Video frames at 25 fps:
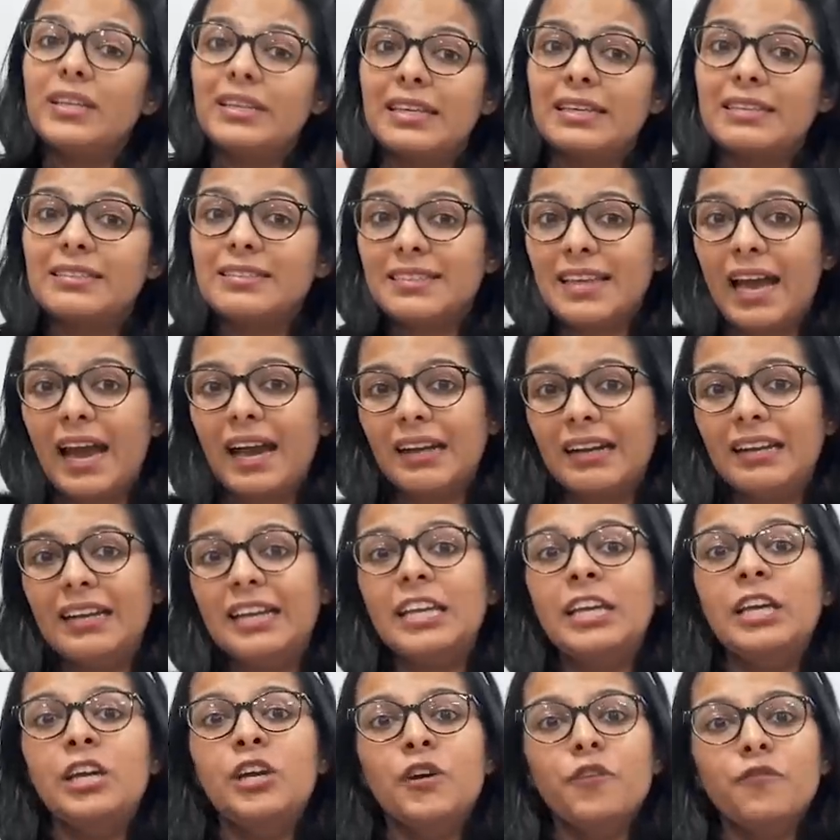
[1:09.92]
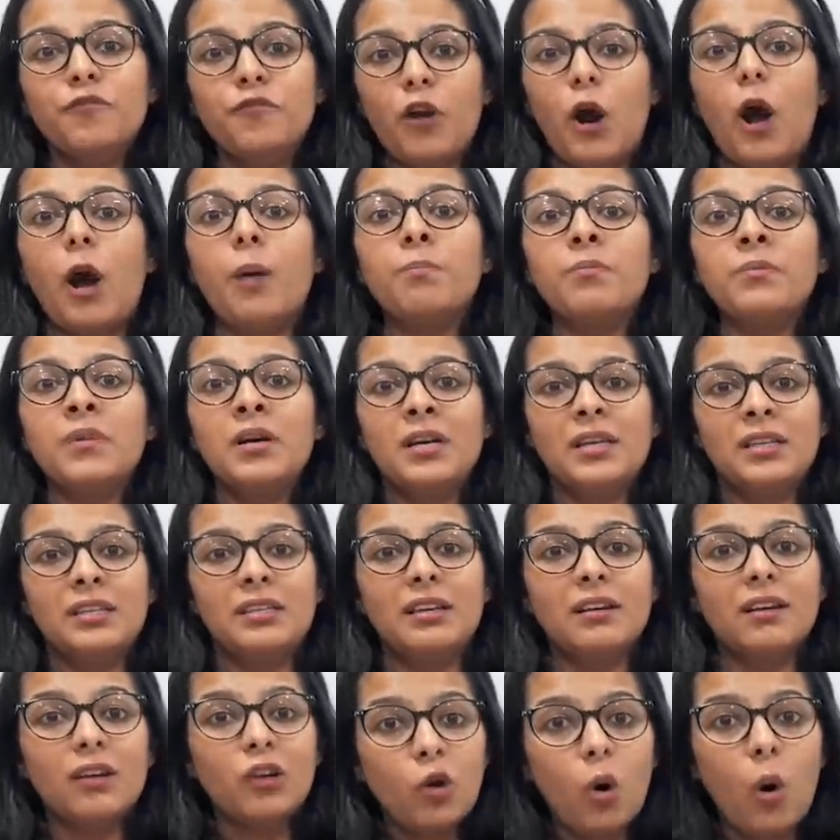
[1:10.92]
was exactly from
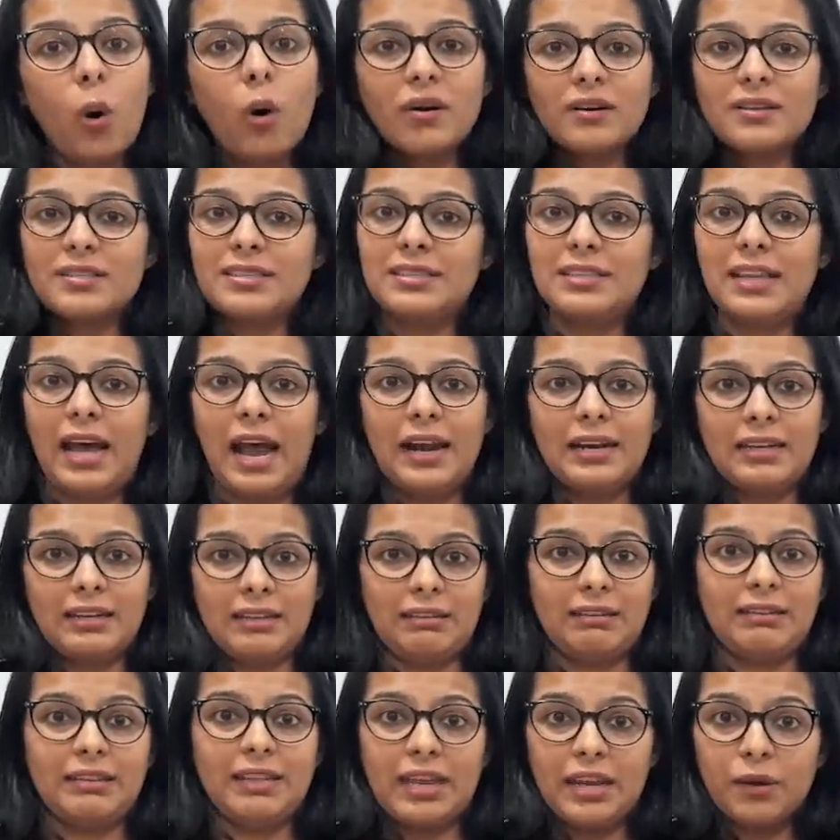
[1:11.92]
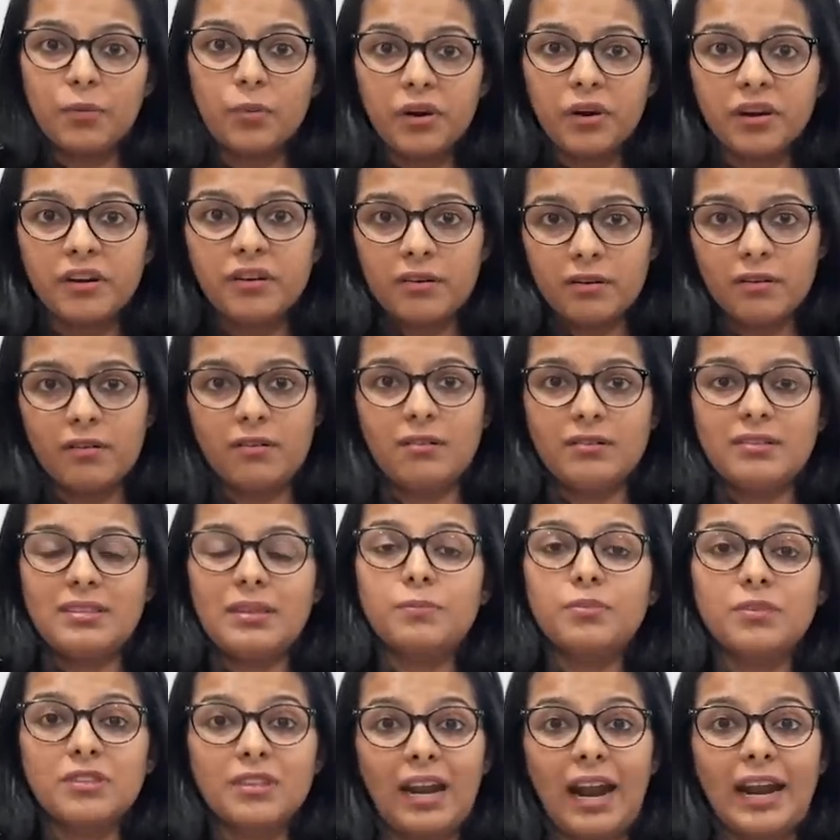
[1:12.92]
the course that they were uh,
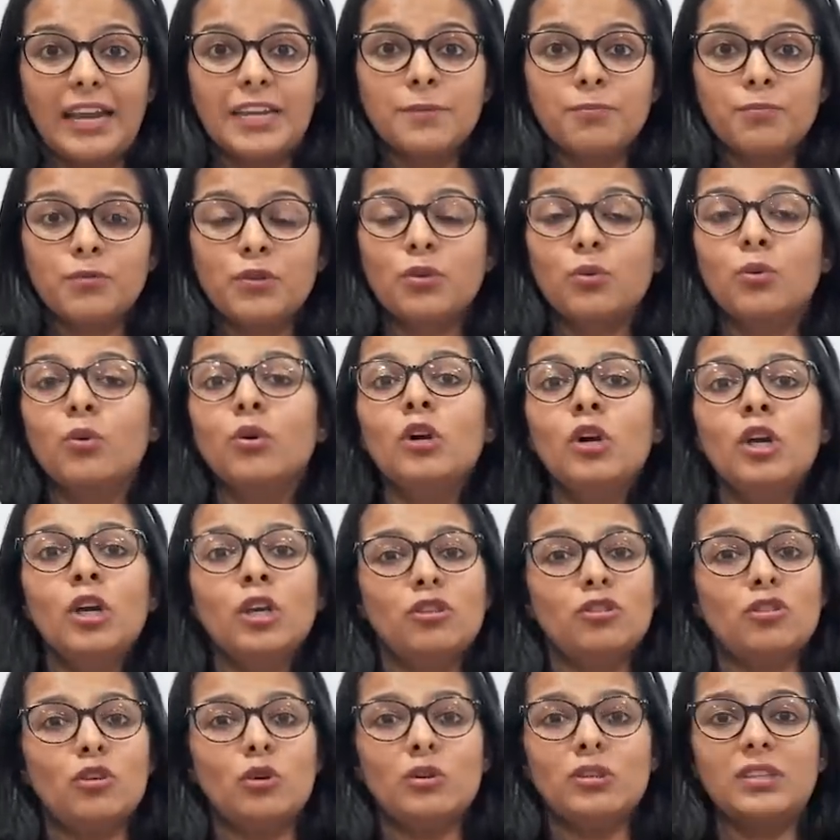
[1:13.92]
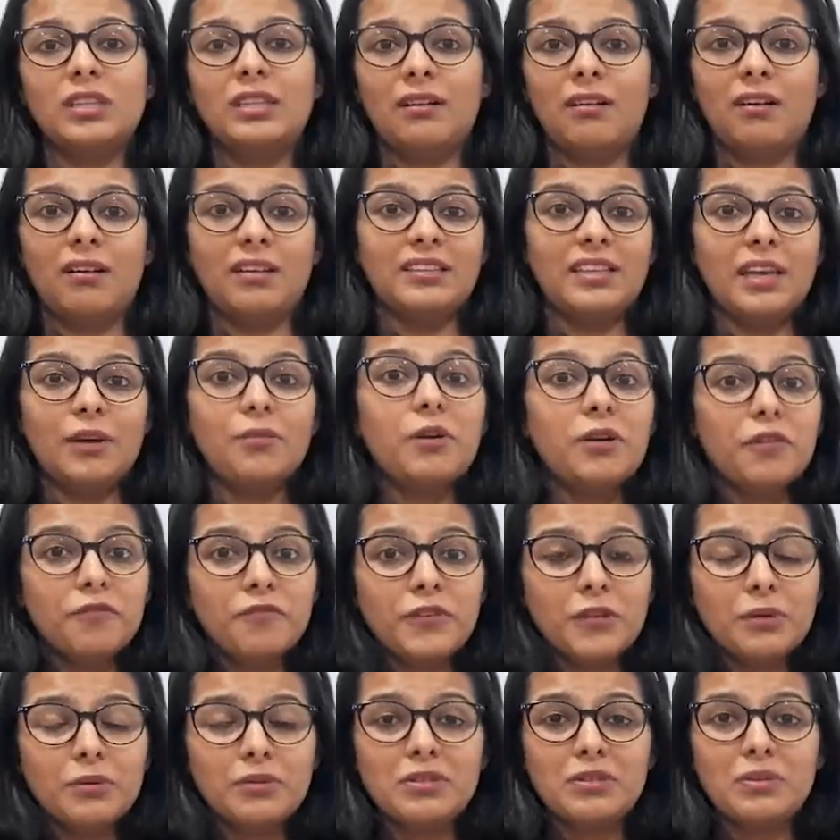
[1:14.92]
subscribed to. So uh, there were a
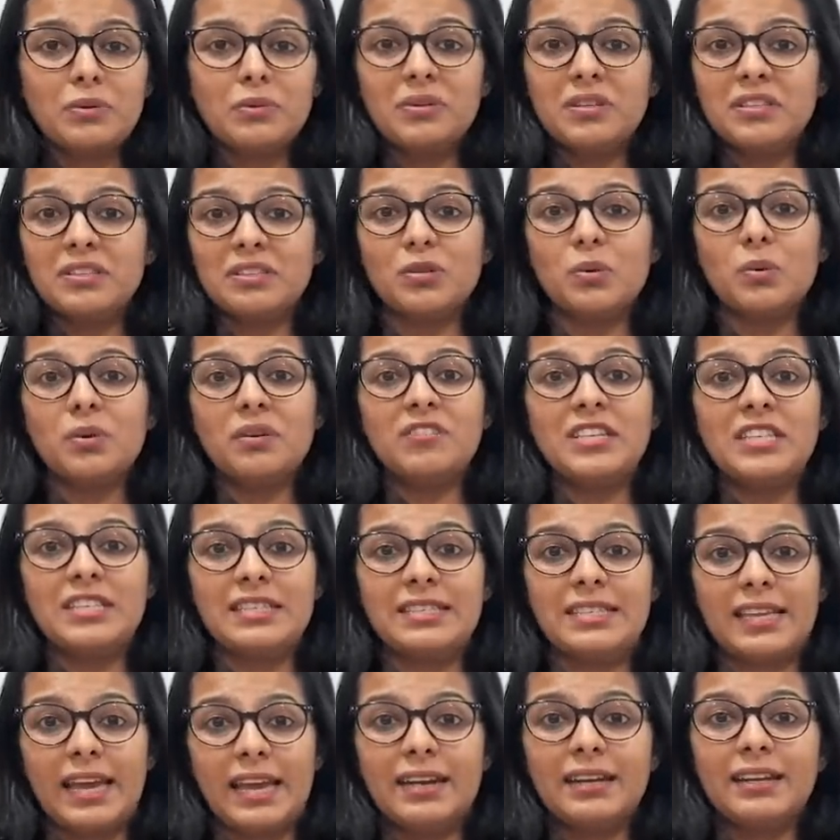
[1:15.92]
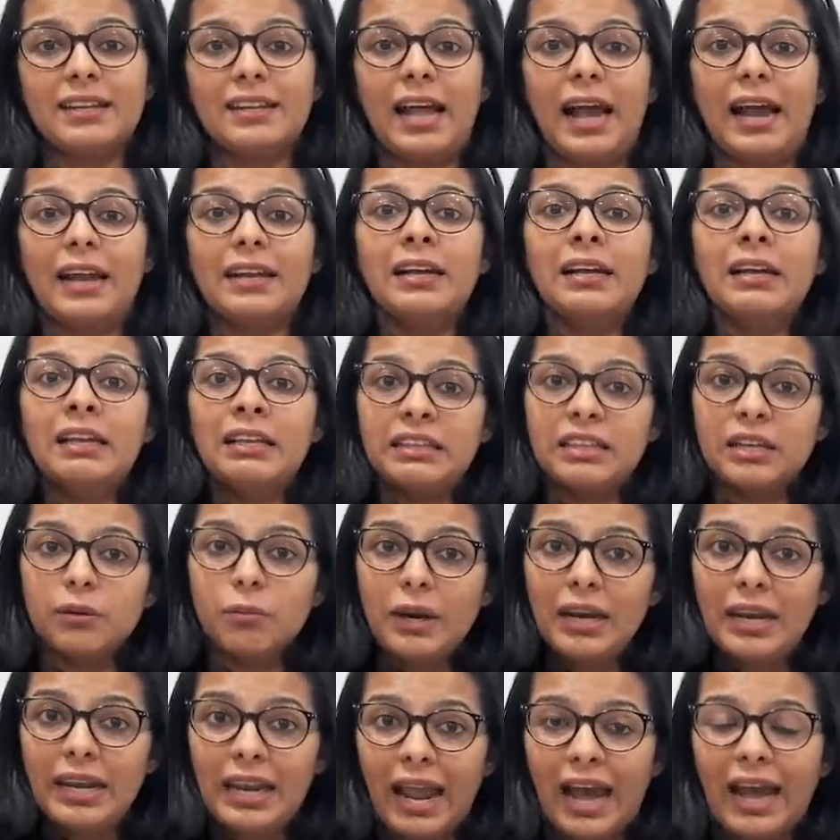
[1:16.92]
few students who even said that there
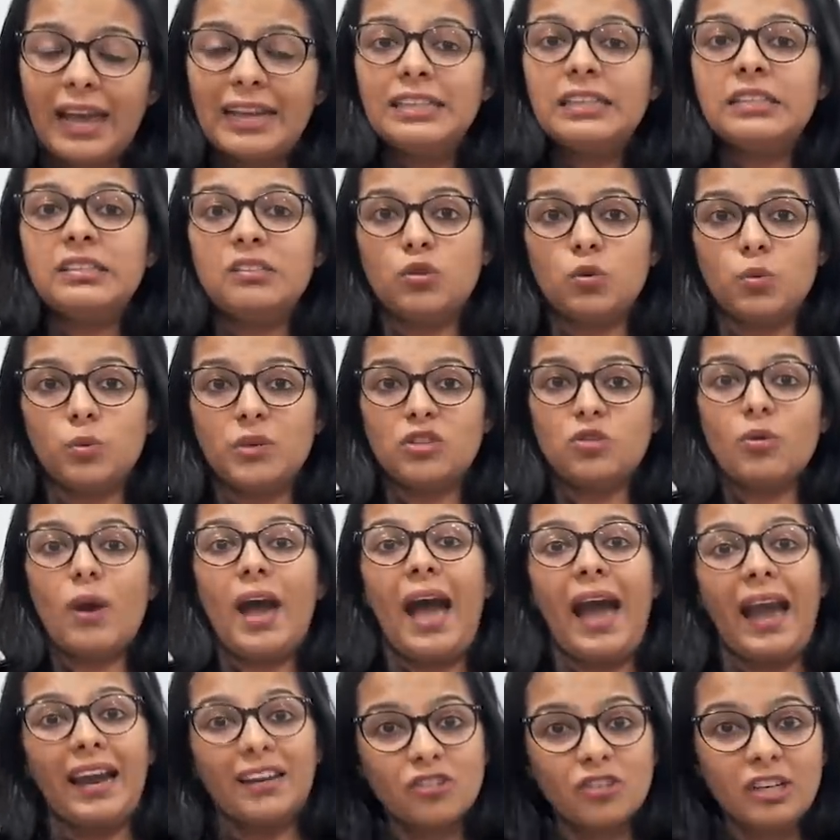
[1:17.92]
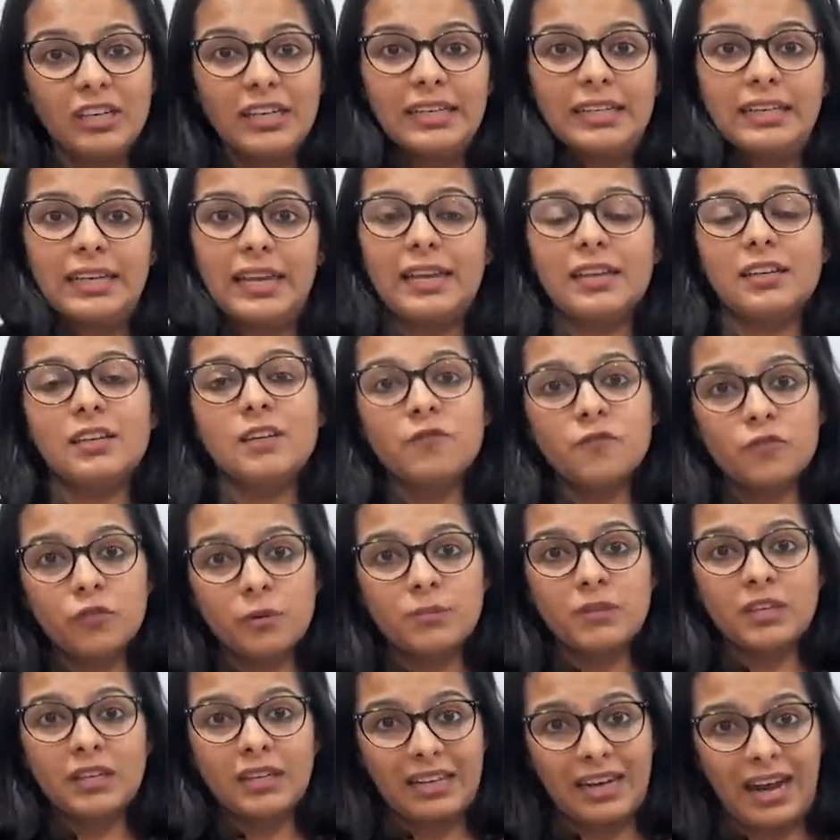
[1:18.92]
were lines which were actually taken
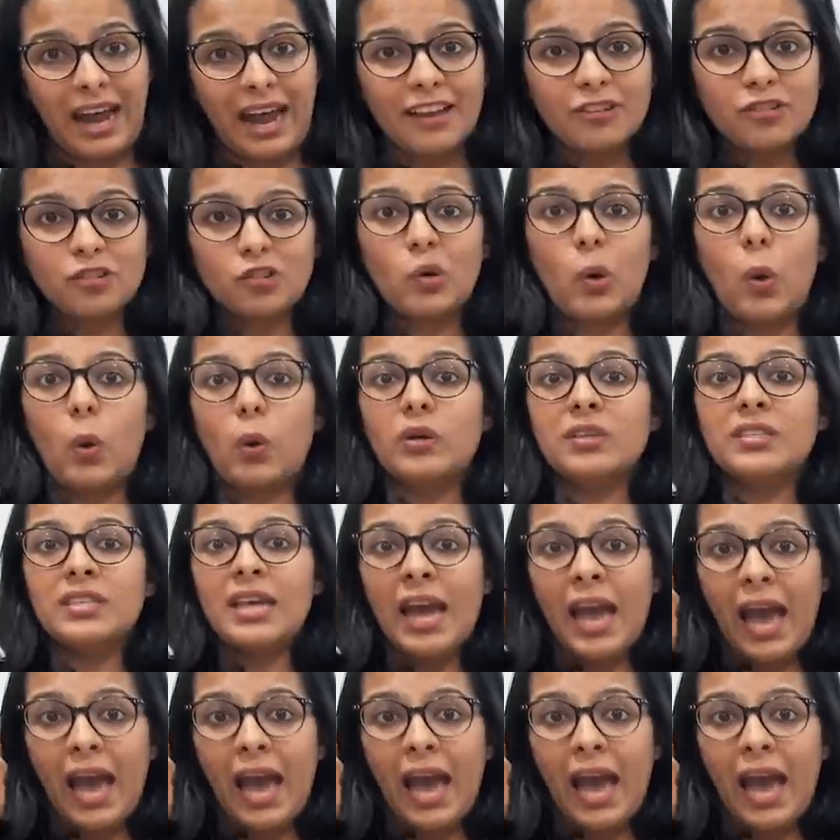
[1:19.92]
from the crash course